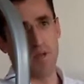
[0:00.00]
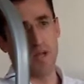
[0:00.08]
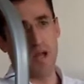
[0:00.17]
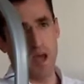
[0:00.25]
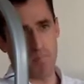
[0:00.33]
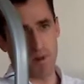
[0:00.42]

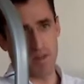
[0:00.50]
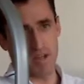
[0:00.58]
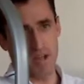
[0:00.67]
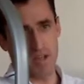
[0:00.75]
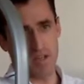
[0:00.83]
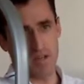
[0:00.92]

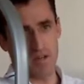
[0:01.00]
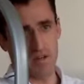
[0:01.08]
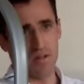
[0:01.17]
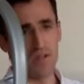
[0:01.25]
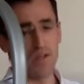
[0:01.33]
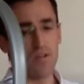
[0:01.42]
application.
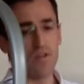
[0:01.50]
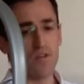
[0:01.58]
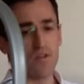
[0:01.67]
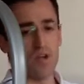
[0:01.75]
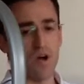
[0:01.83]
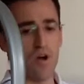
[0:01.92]

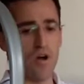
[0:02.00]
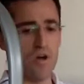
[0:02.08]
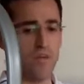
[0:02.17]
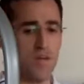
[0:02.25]
So the